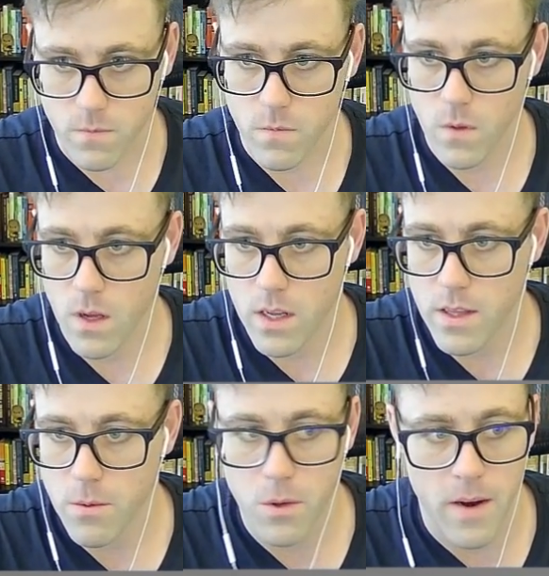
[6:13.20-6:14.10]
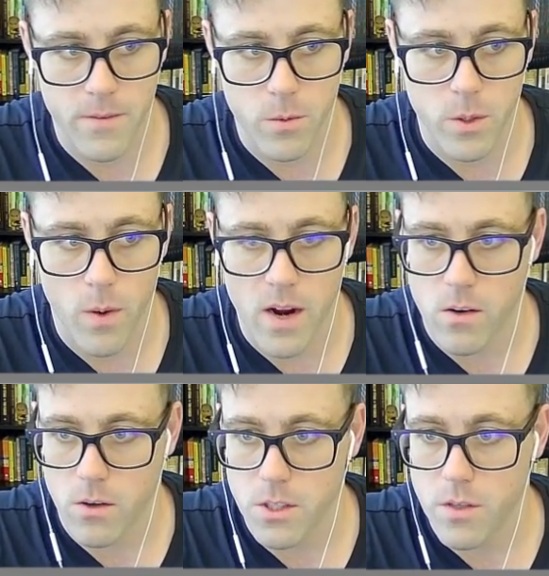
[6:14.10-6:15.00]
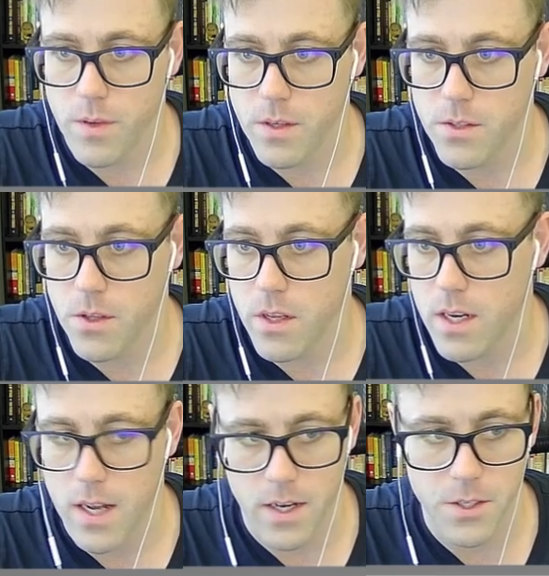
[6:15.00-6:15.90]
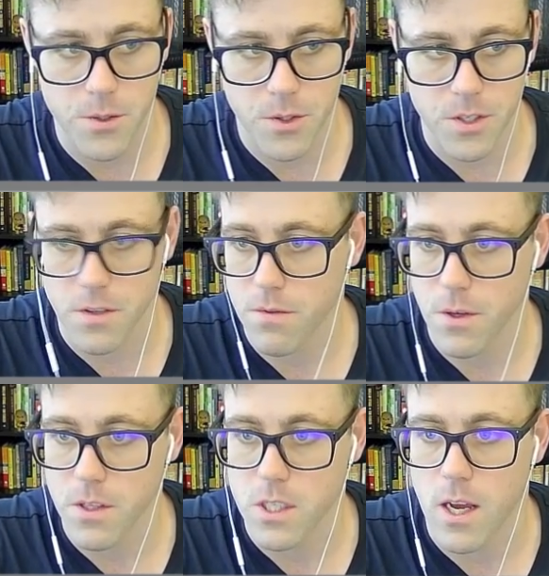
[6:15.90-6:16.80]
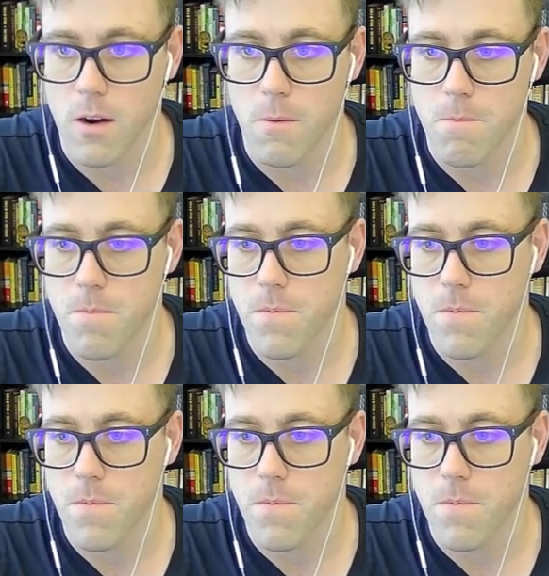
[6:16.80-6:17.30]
And I think we'll have to require all these fields so that an end user doesn't fill this out.